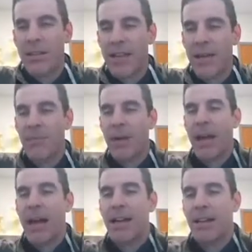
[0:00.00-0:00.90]
attempt we
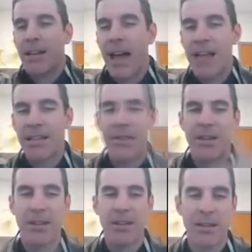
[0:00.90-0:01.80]
had at
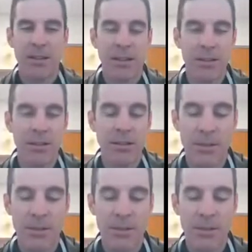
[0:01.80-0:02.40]
classifying adult